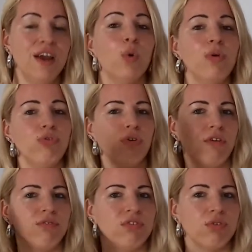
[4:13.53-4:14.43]
which you
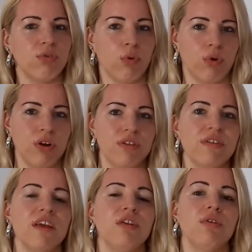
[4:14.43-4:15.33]
have stored
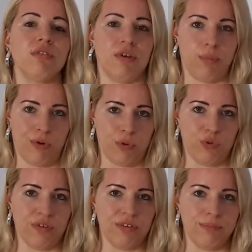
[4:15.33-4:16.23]
in your
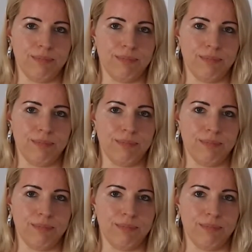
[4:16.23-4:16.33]
subconscious.